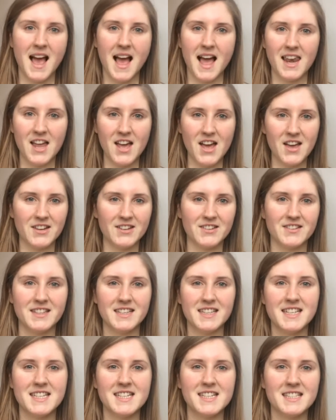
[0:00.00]
Hello!
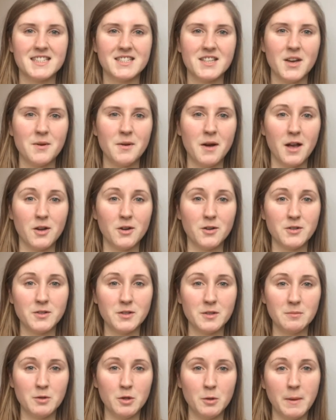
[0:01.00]
So I got
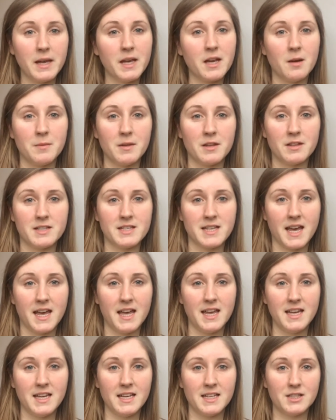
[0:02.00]
some new makeup the other
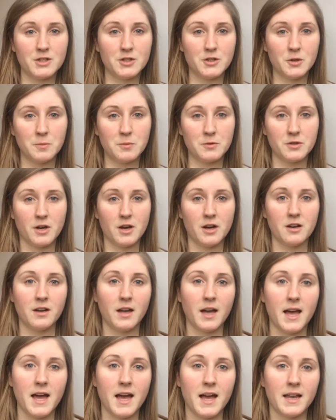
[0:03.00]
day in
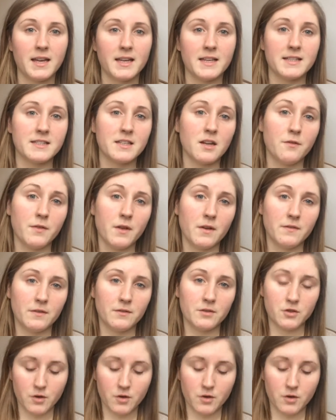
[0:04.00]
Superdrug and it's stuff that I've never